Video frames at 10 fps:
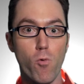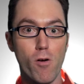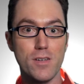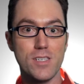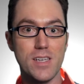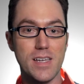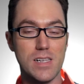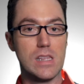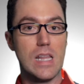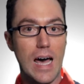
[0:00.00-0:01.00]
works in
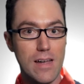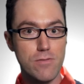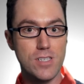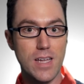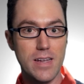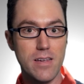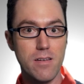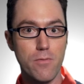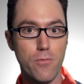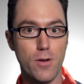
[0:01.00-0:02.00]
a live
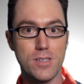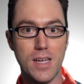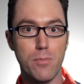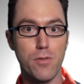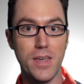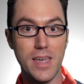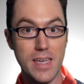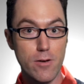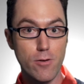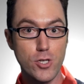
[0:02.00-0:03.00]
setting, for example, the
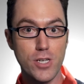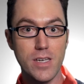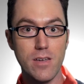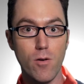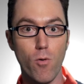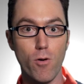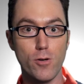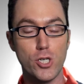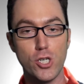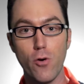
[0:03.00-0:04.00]
energy
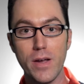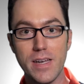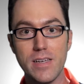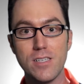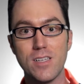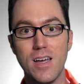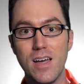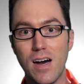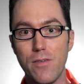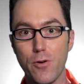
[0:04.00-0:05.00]
or showiness
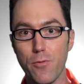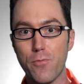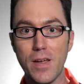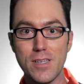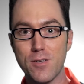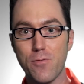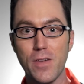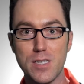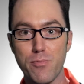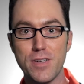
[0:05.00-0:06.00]
of your
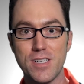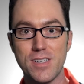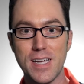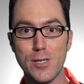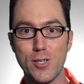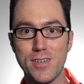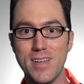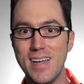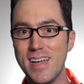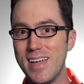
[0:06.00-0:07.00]
face-to-face
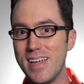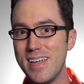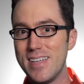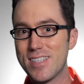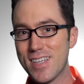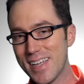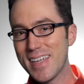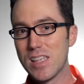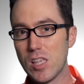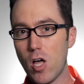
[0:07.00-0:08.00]
presentation, is going
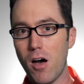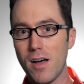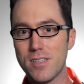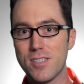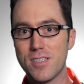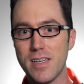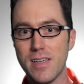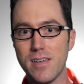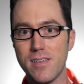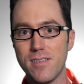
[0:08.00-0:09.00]
to get lost
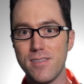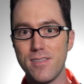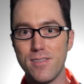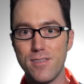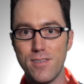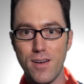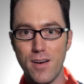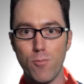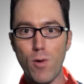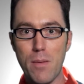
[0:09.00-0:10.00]
in
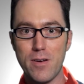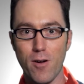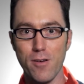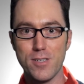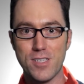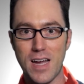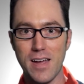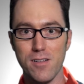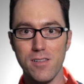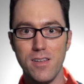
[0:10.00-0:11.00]
a webinar
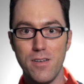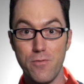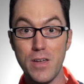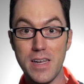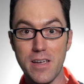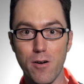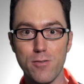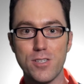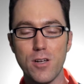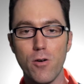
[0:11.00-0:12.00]
style
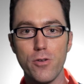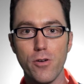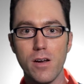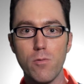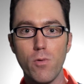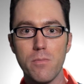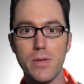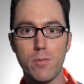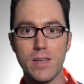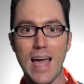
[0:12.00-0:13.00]
video. So you're going to want to
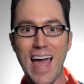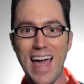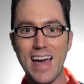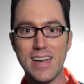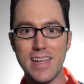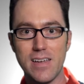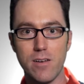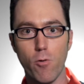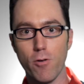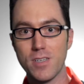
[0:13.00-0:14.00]
be able to add
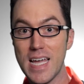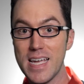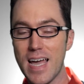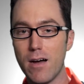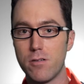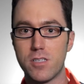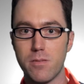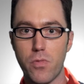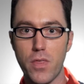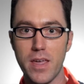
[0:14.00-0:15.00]
in or take out
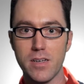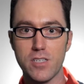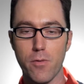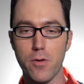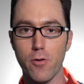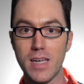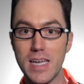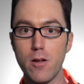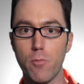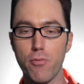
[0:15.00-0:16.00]
some things from your
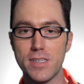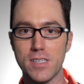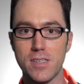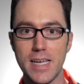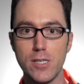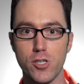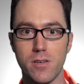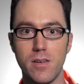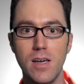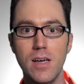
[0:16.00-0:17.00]
keynote
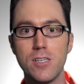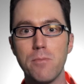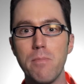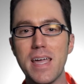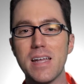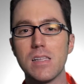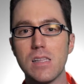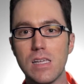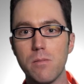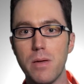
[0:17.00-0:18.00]
presentation to make it a
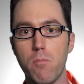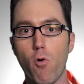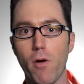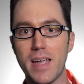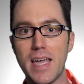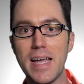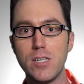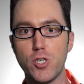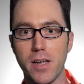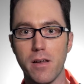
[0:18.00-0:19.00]
little bit more
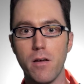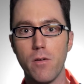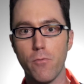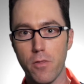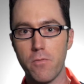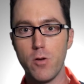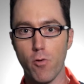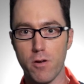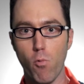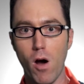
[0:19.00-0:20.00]
engaging for the
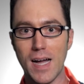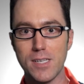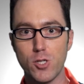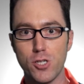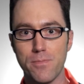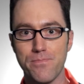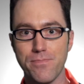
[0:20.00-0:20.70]
viewer to watch.